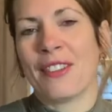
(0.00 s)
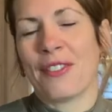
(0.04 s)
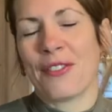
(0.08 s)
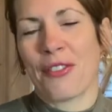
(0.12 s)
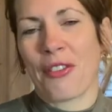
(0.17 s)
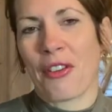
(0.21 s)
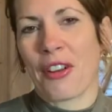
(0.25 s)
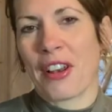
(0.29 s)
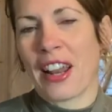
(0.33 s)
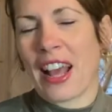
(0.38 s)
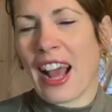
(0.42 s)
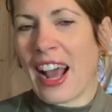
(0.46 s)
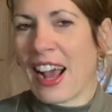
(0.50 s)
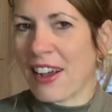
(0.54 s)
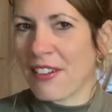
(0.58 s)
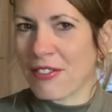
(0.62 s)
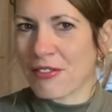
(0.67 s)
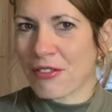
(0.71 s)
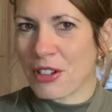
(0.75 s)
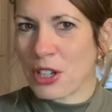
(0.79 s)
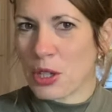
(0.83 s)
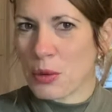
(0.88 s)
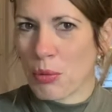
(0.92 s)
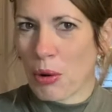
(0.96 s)
for an
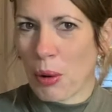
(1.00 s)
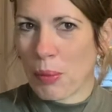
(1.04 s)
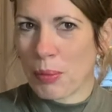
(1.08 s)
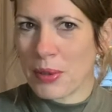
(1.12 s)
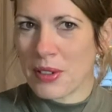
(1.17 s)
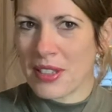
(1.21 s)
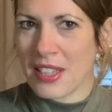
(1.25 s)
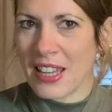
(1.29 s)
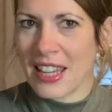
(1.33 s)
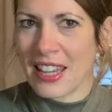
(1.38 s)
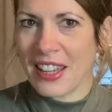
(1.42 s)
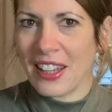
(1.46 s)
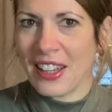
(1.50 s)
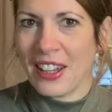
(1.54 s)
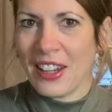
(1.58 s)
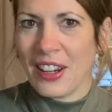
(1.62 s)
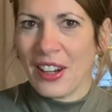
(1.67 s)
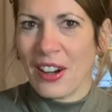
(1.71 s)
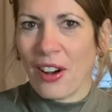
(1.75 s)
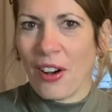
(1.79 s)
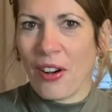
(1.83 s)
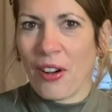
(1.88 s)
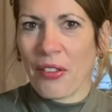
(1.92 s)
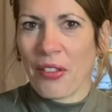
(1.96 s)
average property
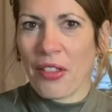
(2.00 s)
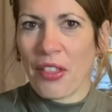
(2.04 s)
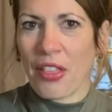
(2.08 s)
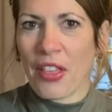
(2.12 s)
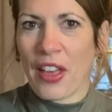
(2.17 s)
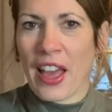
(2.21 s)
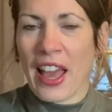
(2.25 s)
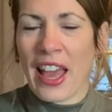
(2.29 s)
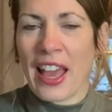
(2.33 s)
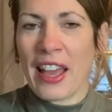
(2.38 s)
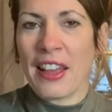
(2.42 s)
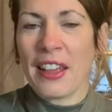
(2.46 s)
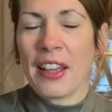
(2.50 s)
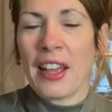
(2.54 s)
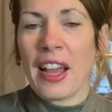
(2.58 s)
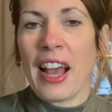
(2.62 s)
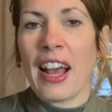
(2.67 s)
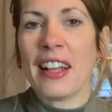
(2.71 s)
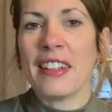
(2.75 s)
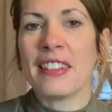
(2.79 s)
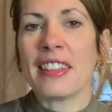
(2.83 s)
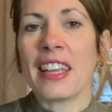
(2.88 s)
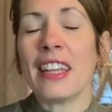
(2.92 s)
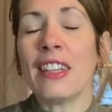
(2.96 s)
on there.
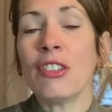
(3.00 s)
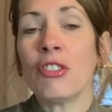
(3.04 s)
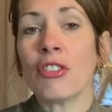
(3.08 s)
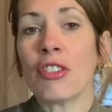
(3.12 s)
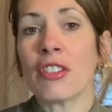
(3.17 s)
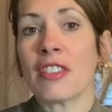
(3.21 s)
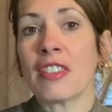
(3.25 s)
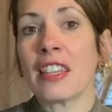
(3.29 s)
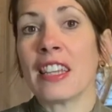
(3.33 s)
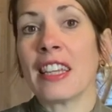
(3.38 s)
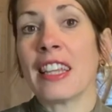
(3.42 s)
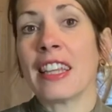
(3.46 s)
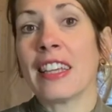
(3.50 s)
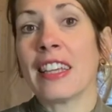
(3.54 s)
And interestingly,